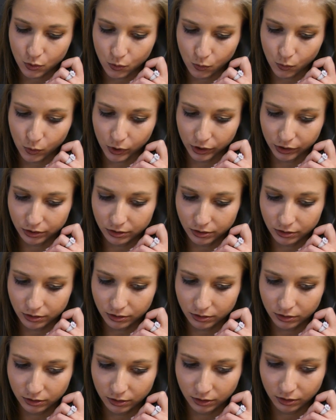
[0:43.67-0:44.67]
much dealing with the
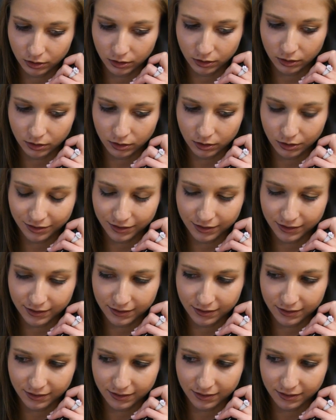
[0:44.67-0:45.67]
same people,
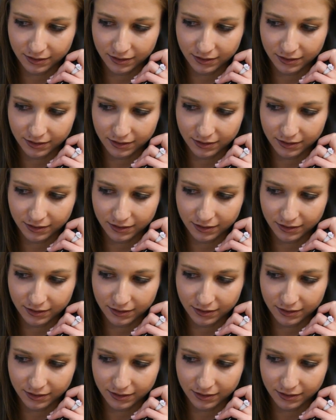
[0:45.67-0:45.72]
you know,